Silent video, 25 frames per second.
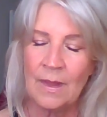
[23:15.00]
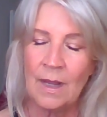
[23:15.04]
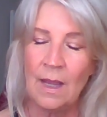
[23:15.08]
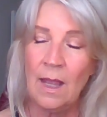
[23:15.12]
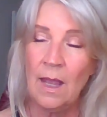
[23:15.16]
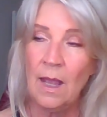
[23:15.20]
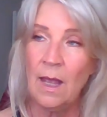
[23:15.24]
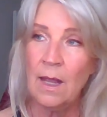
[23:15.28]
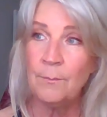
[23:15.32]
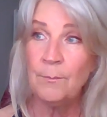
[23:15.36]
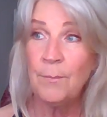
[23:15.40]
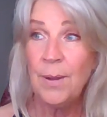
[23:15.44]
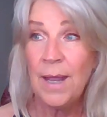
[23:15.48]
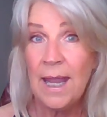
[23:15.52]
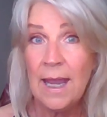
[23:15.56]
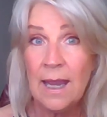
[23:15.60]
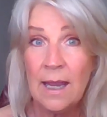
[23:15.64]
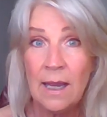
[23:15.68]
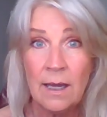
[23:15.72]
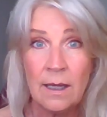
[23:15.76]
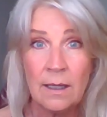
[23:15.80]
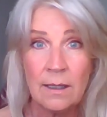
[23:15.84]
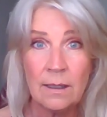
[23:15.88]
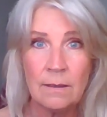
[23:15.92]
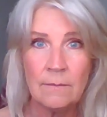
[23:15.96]
and
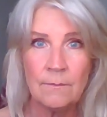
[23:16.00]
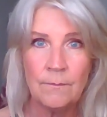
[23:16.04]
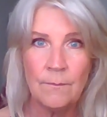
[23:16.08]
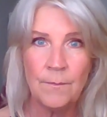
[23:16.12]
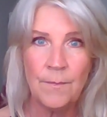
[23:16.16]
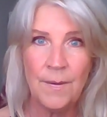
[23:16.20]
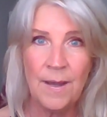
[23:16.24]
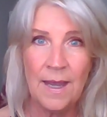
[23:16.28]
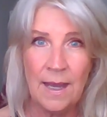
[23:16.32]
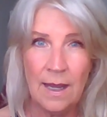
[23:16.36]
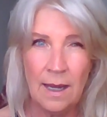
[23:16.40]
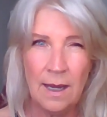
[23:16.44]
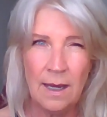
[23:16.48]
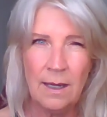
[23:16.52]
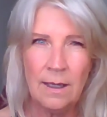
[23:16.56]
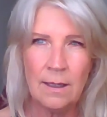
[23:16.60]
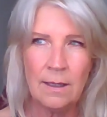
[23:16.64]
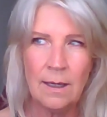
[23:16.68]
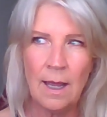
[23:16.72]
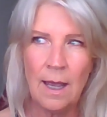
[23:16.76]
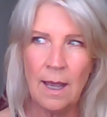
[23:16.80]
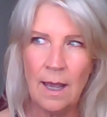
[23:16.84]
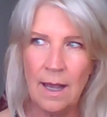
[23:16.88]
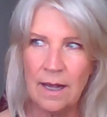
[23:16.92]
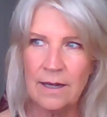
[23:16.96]
pain,
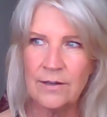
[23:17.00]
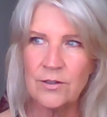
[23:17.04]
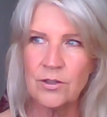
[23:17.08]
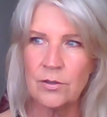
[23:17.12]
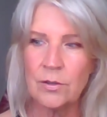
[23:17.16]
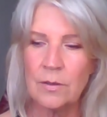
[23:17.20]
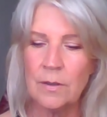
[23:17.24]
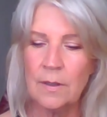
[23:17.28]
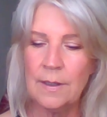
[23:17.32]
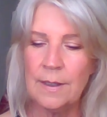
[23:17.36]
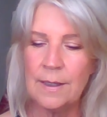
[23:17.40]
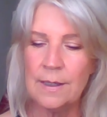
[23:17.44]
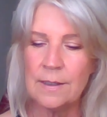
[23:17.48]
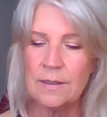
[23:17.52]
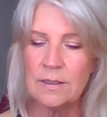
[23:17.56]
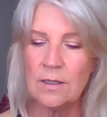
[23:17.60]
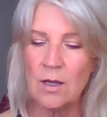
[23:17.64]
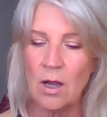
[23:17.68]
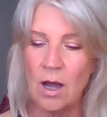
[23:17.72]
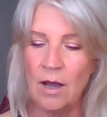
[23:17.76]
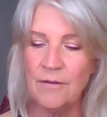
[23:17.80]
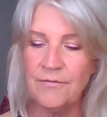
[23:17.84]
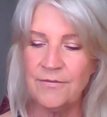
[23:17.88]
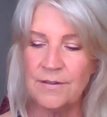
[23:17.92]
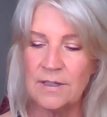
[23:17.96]
pain actually is
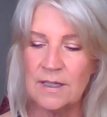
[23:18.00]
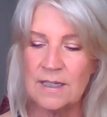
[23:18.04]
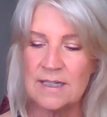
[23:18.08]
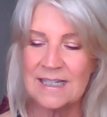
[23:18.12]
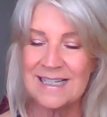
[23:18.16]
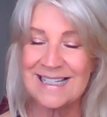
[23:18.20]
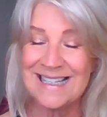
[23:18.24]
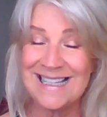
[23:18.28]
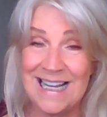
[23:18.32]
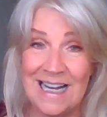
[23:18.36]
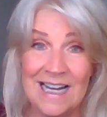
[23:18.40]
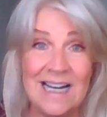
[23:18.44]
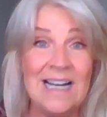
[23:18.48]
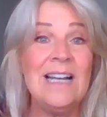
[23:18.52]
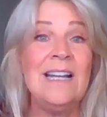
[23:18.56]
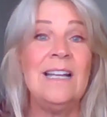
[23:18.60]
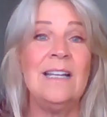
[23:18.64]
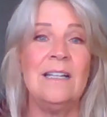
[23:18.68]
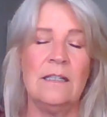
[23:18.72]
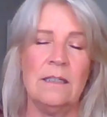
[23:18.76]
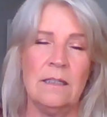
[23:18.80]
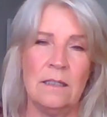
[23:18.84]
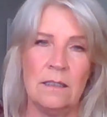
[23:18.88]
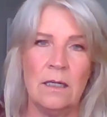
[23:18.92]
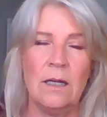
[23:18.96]
often a
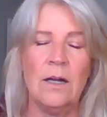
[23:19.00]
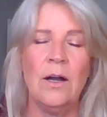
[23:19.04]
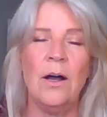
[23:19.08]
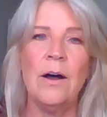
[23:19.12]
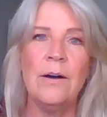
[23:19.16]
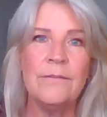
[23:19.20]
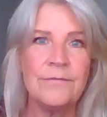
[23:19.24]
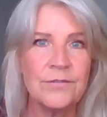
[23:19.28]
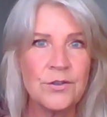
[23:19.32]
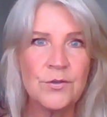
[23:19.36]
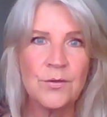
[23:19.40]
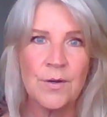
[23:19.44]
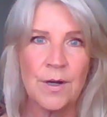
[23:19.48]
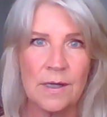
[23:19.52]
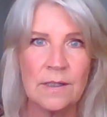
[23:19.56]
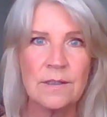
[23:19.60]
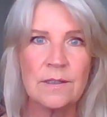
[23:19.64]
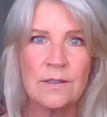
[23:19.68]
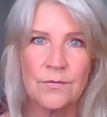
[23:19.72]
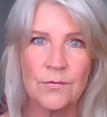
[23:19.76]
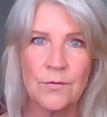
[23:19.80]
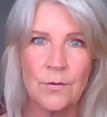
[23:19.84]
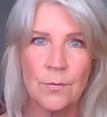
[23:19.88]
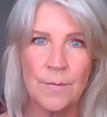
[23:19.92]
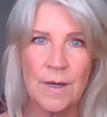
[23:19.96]
sign of
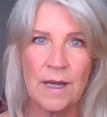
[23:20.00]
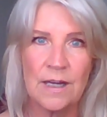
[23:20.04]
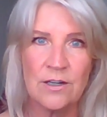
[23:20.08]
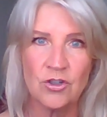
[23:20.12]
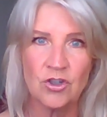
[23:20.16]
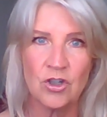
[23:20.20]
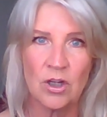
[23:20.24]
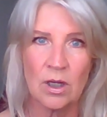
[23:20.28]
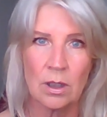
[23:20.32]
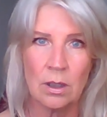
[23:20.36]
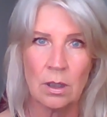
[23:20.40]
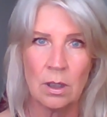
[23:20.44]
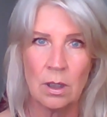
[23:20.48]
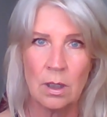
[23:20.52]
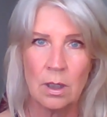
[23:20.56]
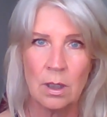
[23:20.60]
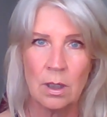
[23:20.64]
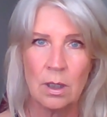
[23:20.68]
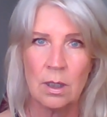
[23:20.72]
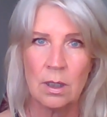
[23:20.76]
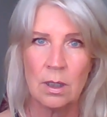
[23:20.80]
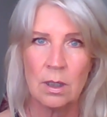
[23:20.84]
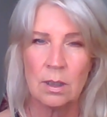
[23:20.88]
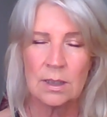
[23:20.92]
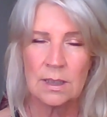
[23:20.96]
transformation
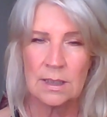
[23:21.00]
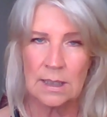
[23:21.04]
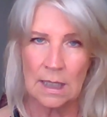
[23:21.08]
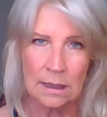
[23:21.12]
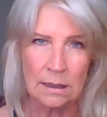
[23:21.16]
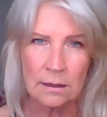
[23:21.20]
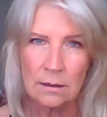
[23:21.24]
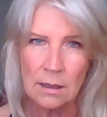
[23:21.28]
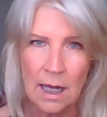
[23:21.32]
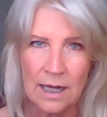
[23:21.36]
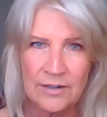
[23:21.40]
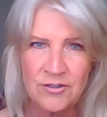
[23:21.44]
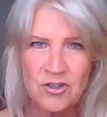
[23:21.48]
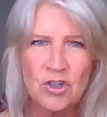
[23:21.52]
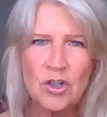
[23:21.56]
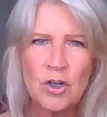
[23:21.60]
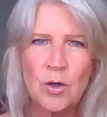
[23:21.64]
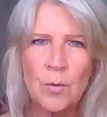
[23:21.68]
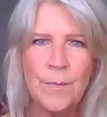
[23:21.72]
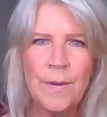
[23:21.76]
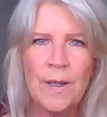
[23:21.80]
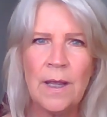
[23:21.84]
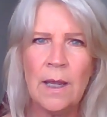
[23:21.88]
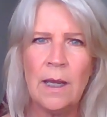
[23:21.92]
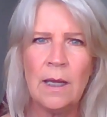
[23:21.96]

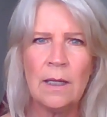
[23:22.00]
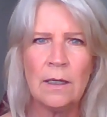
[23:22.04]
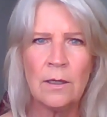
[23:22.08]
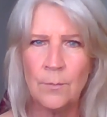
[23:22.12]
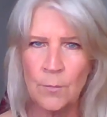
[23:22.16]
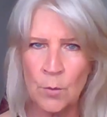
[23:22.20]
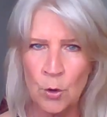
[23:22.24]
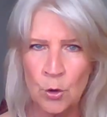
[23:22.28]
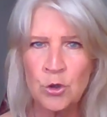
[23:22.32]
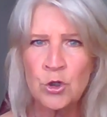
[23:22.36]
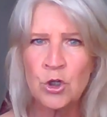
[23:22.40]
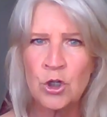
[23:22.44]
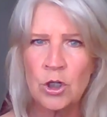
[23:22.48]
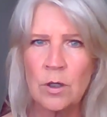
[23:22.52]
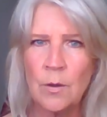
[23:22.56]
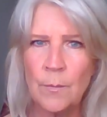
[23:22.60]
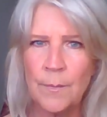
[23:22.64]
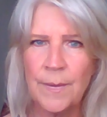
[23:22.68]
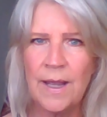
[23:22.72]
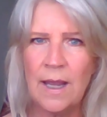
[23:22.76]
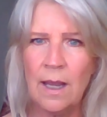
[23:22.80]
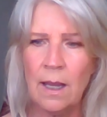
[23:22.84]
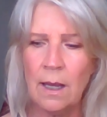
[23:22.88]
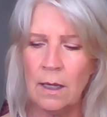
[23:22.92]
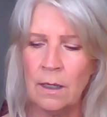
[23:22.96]
psychological pain, emotional
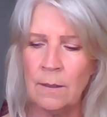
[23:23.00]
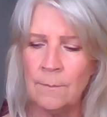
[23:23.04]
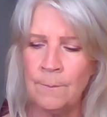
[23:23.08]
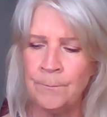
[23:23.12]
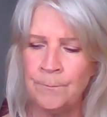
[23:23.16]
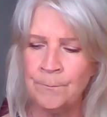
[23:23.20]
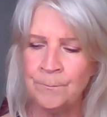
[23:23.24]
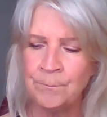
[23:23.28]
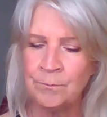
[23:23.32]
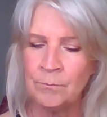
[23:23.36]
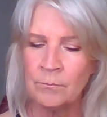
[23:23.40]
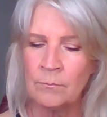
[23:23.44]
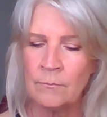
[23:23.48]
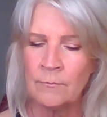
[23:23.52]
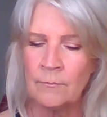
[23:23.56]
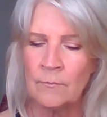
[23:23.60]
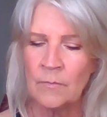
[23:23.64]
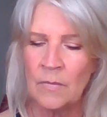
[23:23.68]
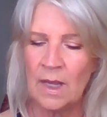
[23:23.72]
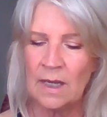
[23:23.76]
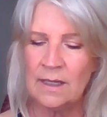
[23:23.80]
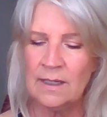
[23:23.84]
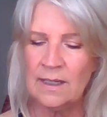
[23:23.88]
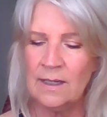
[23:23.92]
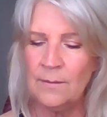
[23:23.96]
pain,
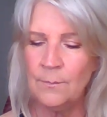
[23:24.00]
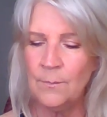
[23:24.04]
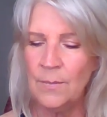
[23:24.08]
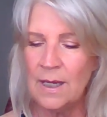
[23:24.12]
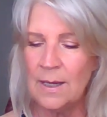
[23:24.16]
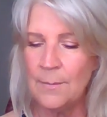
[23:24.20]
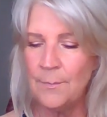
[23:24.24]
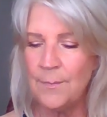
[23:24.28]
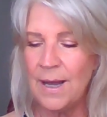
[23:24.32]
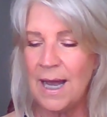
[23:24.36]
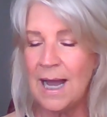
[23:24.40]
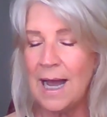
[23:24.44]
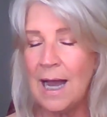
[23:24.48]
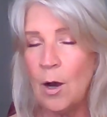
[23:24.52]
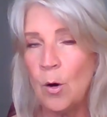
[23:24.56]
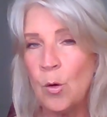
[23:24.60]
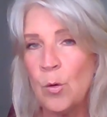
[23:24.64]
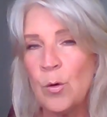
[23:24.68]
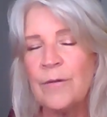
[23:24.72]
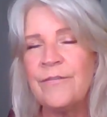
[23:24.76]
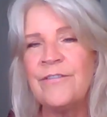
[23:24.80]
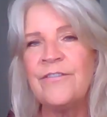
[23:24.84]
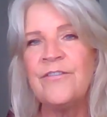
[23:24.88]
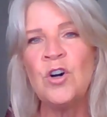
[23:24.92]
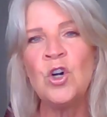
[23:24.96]
and can be a
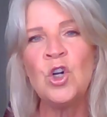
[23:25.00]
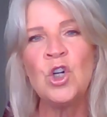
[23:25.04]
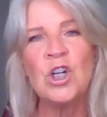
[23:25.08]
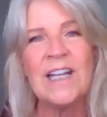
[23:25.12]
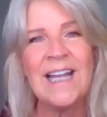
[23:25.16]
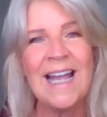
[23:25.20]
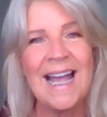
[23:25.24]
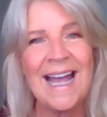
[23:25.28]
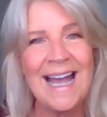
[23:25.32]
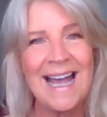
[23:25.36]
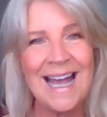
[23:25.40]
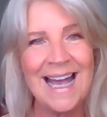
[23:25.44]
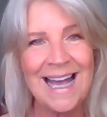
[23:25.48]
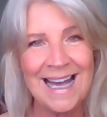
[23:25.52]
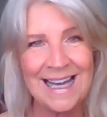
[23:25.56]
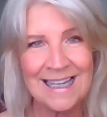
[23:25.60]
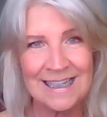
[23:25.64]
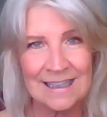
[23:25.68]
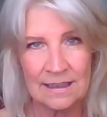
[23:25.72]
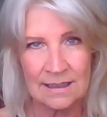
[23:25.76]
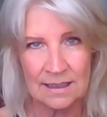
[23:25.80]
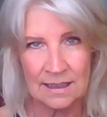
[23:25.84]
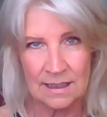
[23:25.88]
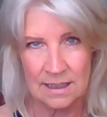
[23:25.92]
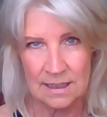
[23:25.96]
powerful
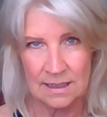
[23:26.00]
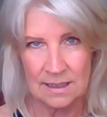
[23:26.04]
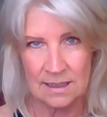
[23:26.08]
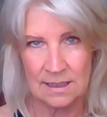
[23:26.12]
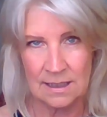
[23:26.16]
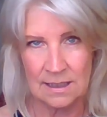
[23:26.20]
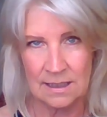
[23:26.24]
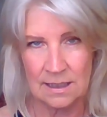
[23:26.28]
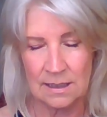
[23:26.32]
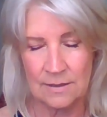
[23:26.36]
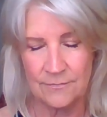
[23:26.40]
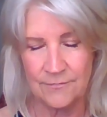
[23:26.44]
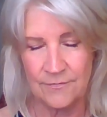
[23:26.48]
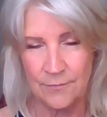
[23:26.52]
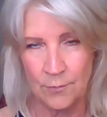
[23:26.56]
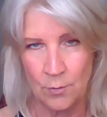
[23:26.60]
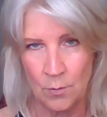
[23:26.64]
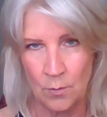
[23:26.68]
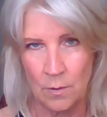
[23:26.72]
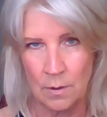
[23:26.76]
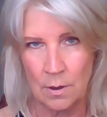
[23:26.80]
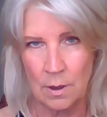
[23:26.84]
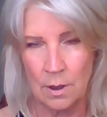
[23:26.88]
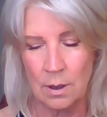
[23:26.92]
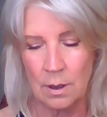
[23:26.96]
catalyst
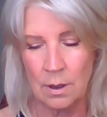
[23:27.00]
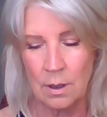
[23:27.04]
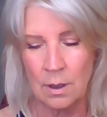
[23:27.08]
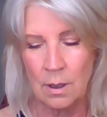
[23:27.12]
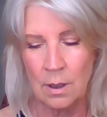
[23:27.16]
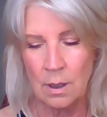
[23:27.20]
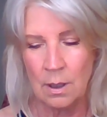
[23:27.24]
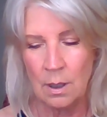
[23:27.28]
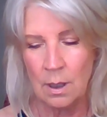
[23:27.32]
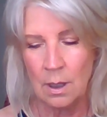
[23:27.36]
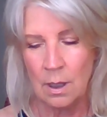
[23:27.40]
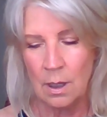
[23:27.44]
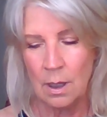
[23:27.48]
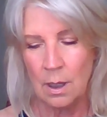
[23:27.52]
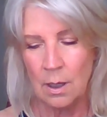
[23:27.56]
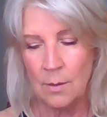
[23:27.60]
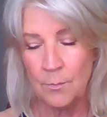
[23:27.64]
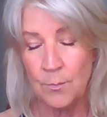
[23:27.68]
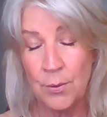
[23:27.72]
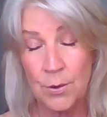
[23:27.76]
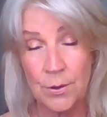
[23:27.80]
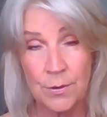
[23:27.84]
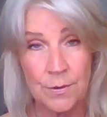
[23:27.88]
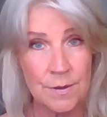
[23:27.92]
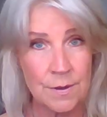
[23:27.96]
for uh,
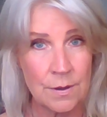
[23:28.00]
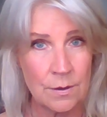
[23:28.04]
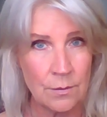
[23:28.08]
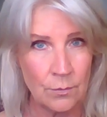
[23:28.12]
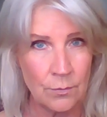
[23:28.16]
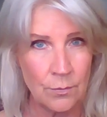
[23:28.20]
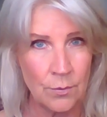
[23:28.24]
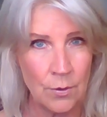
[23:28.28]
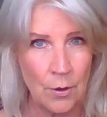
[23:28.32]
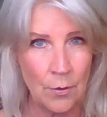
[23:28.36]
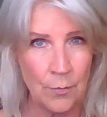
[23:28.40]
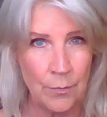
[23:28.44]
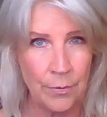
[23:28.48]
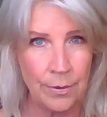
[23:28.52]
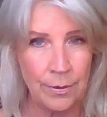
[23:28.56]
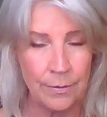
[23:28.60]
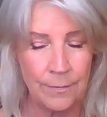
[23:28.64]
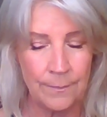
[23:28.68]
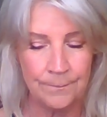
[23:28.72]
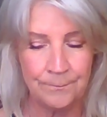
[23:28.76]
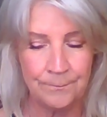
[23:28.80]
personal growth.